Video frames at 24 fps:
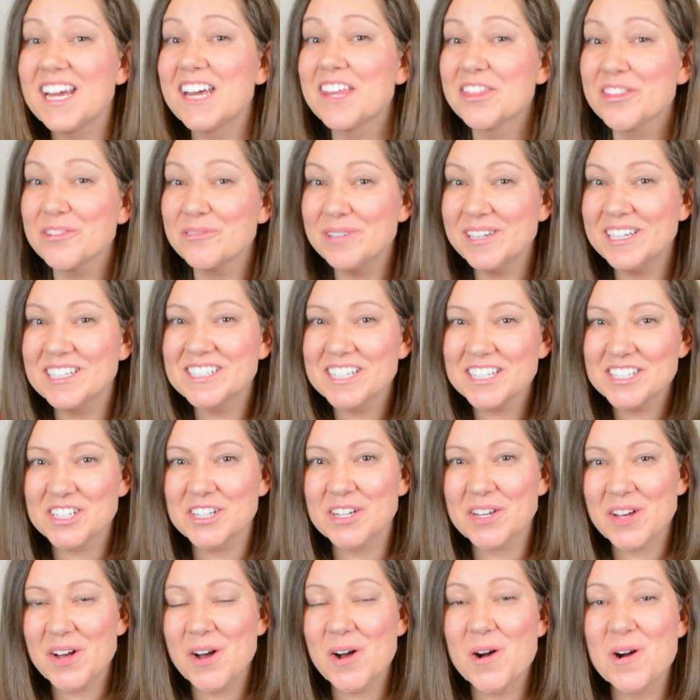a
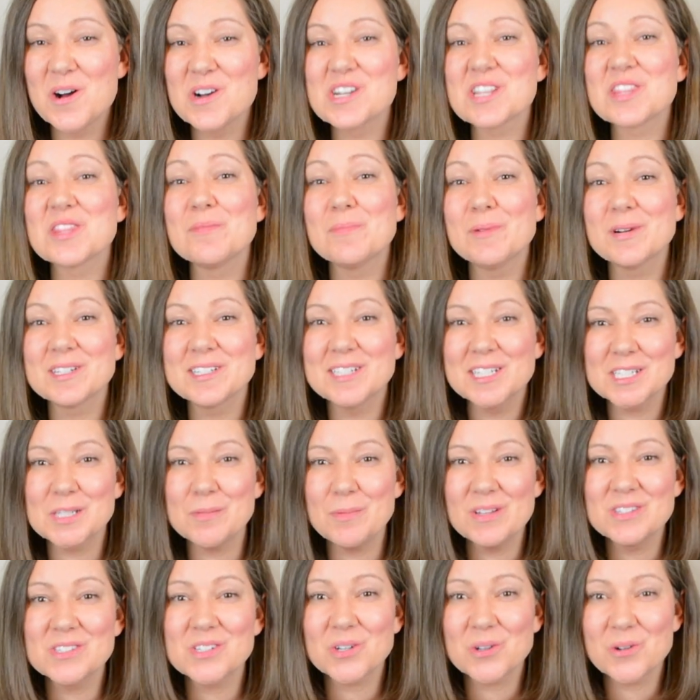3-digit code, the
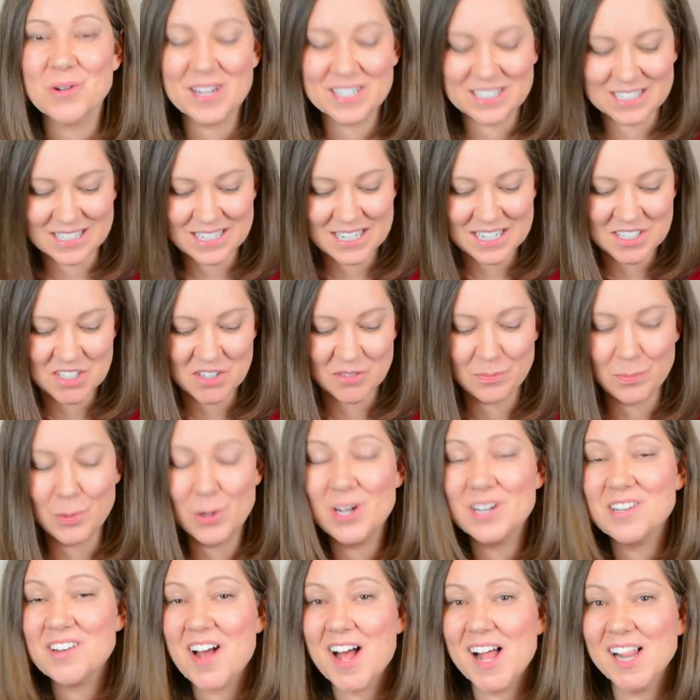participants are going to need to
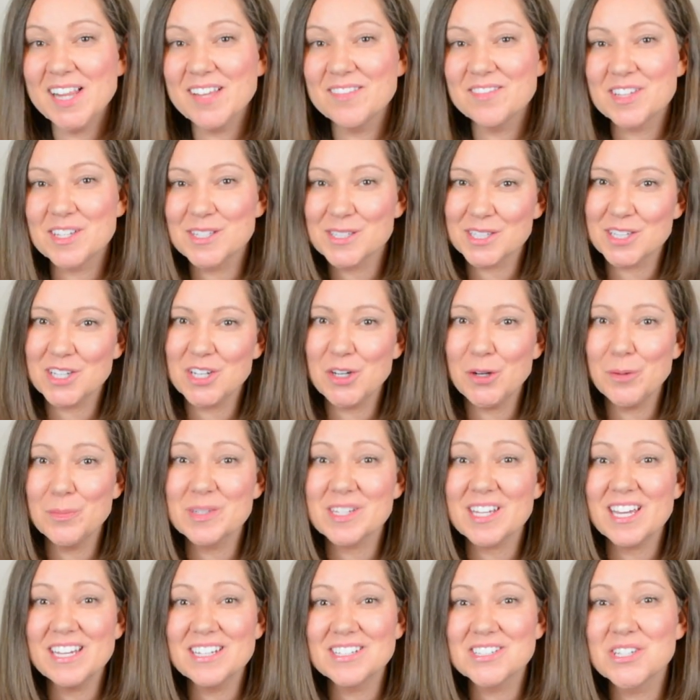put all of these
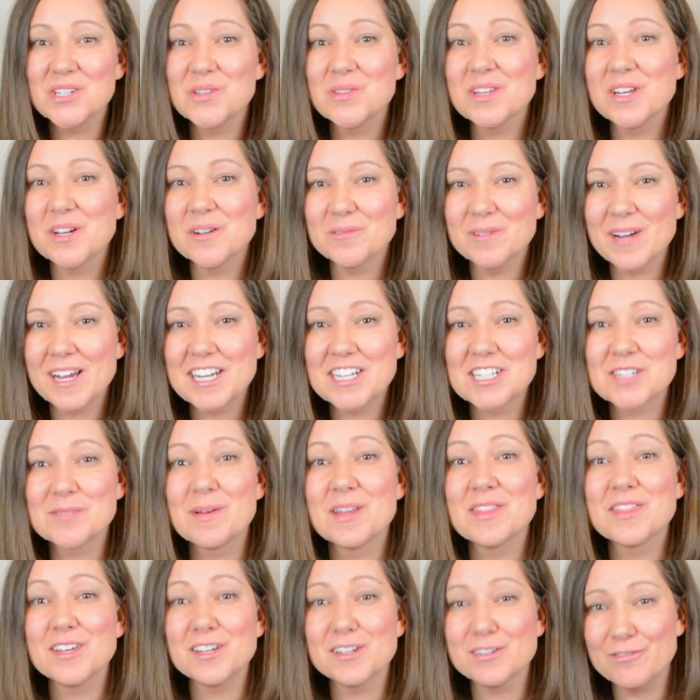cubes into the
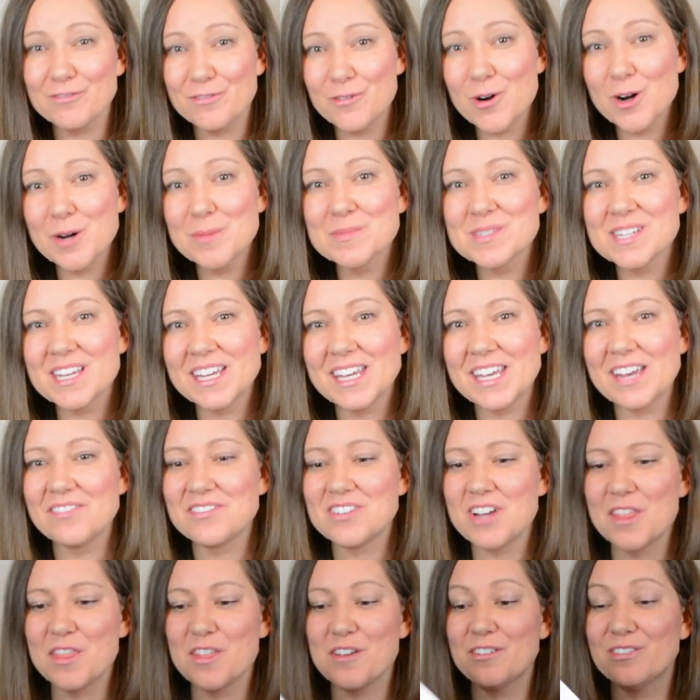arrangement that forms a
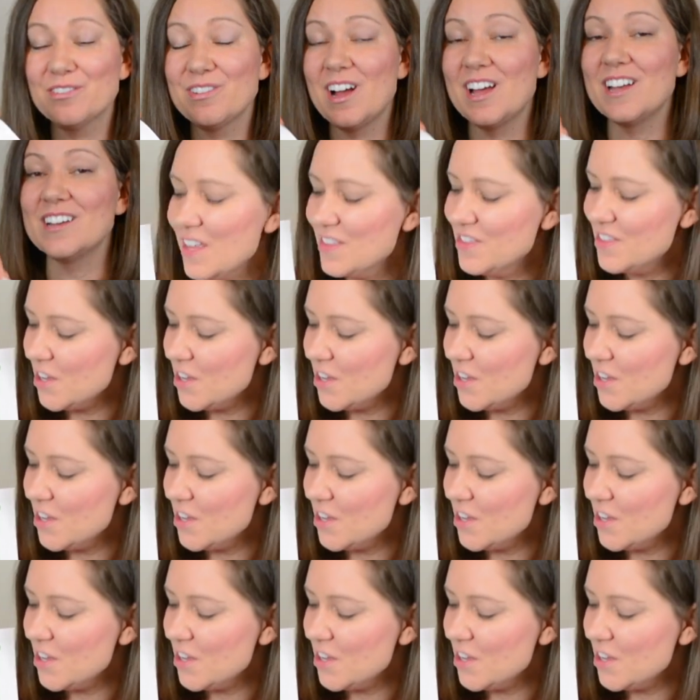gift on the front.